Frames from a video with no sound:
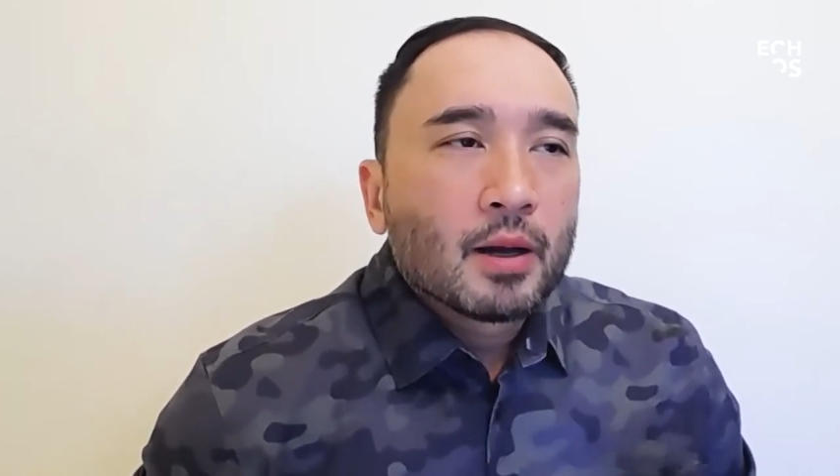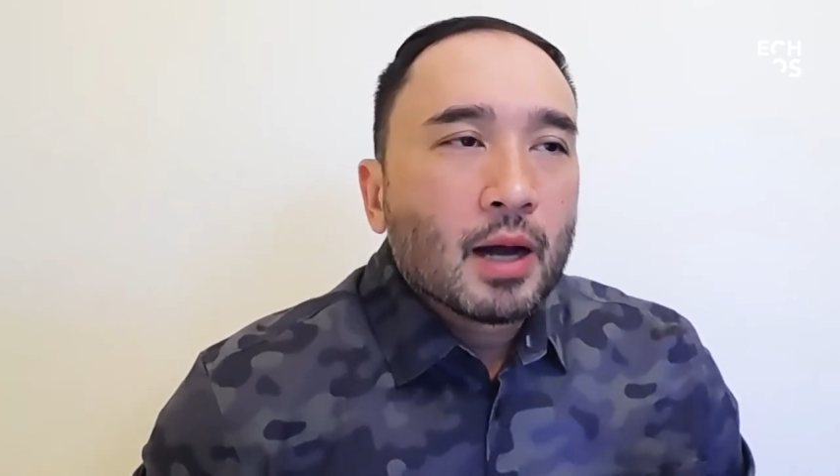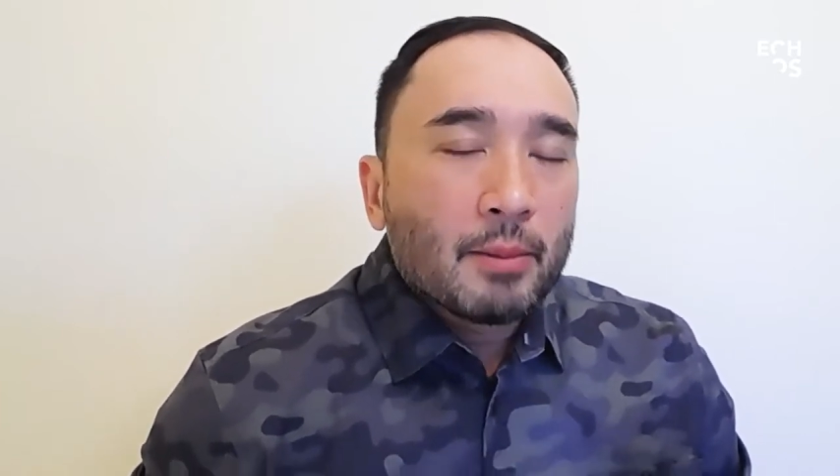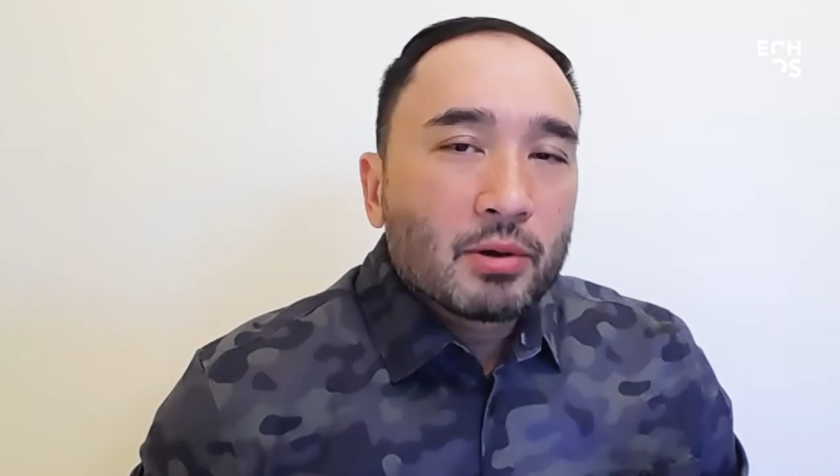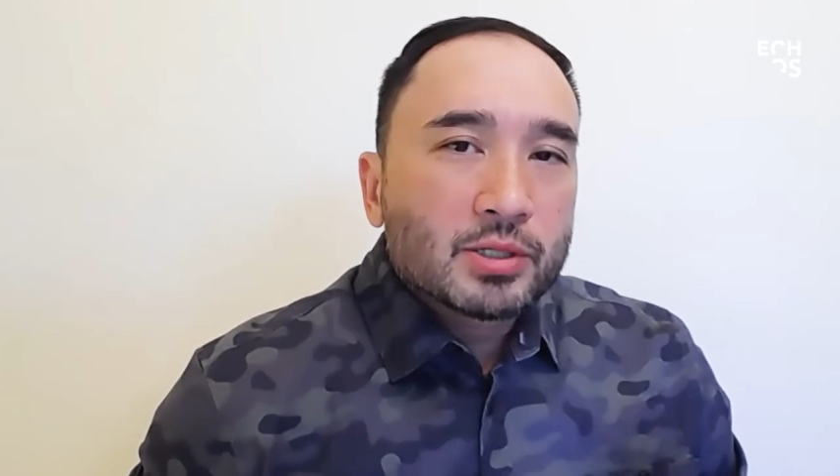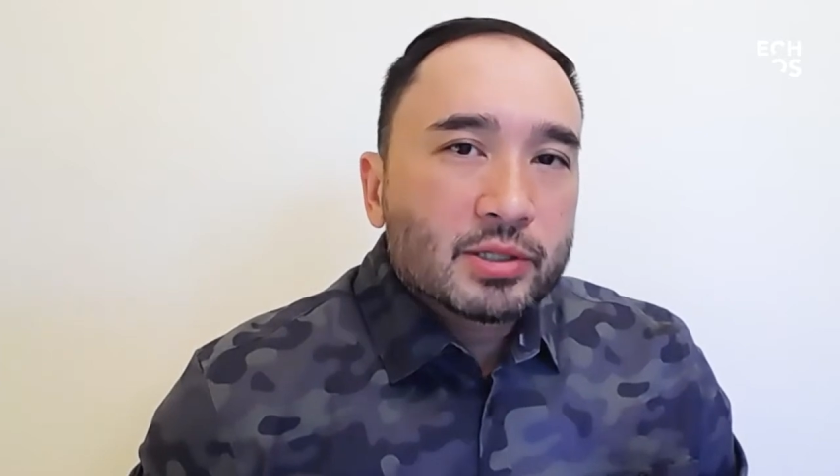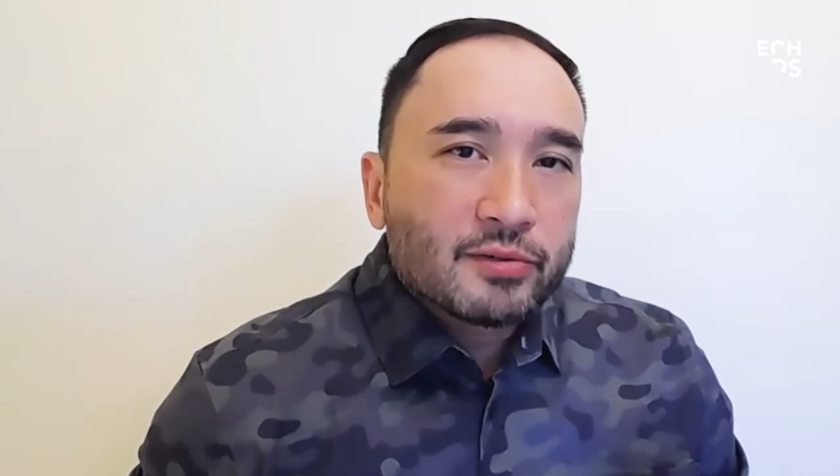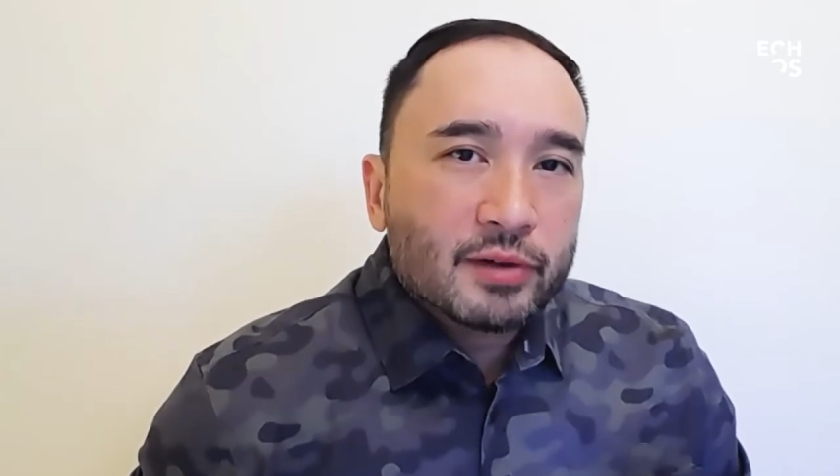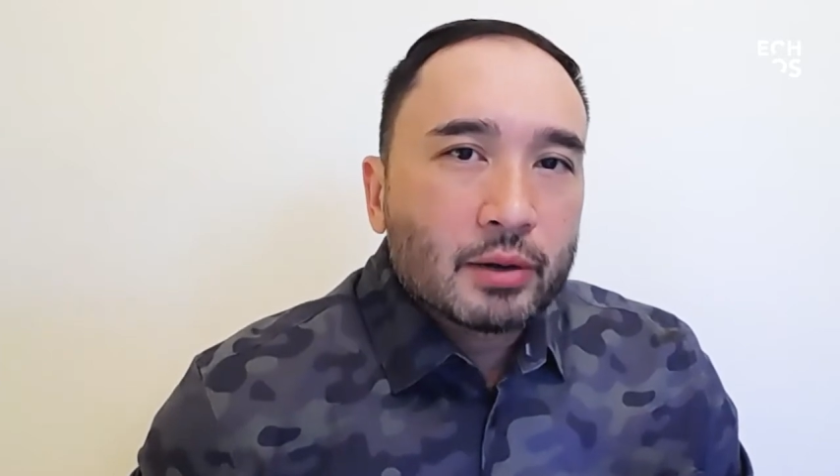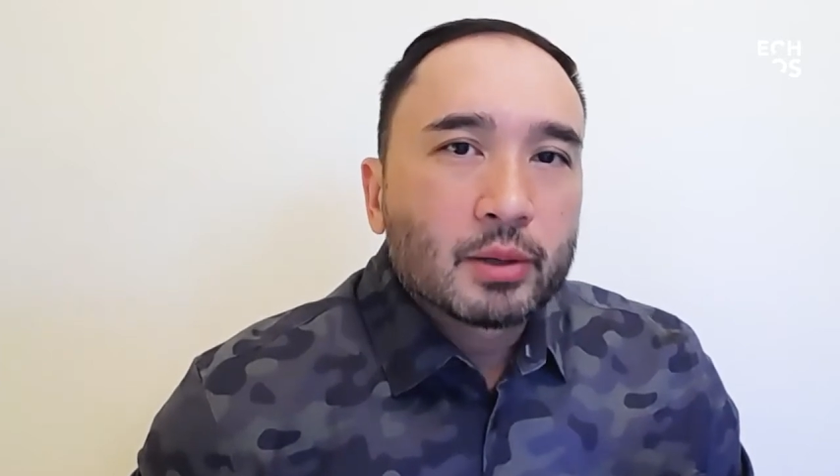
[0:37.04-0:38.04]
I'm also the
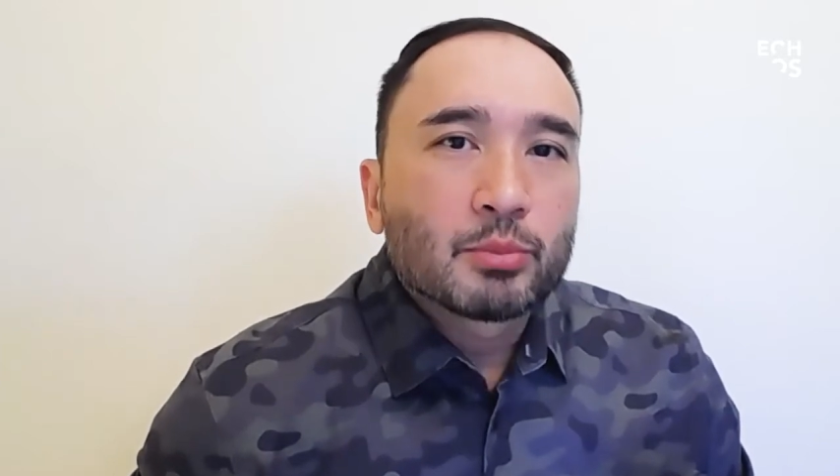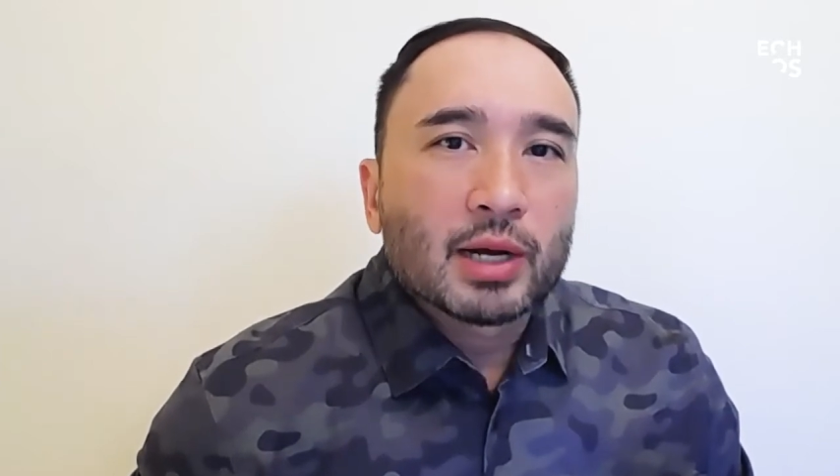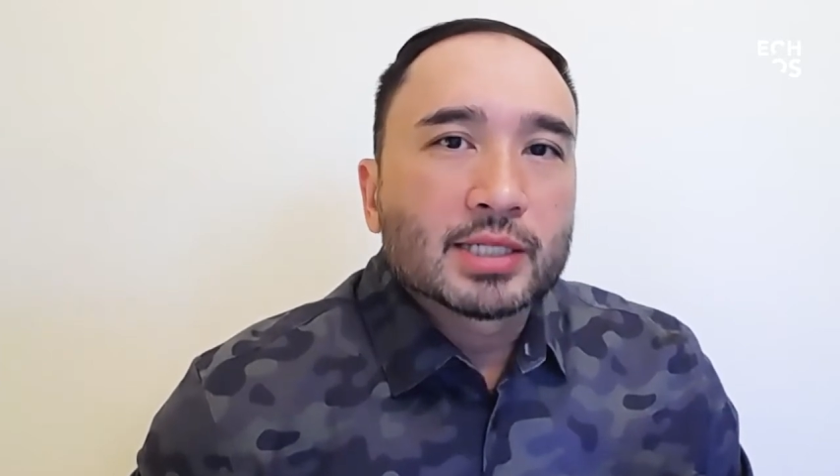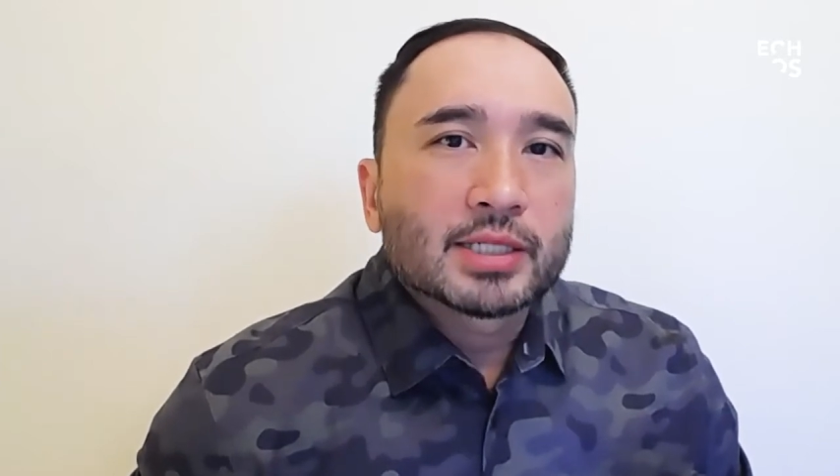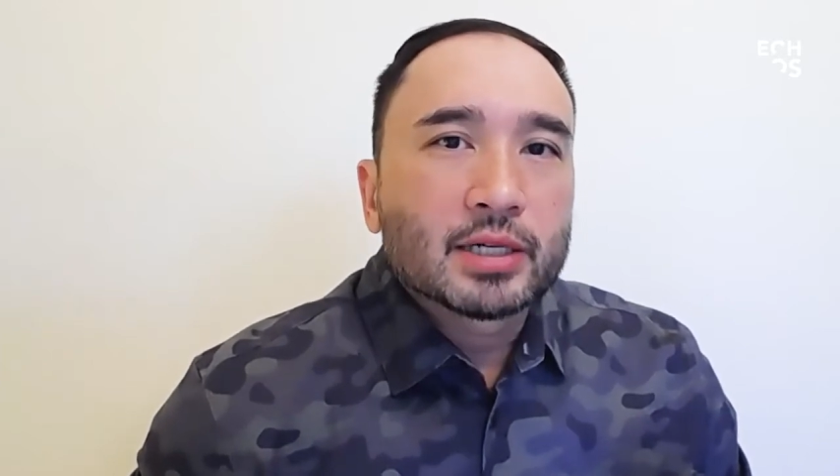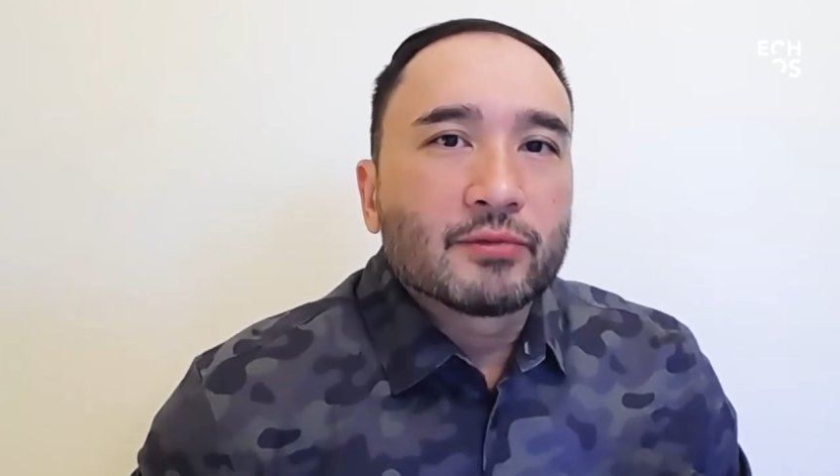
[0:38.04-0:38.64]
founder and president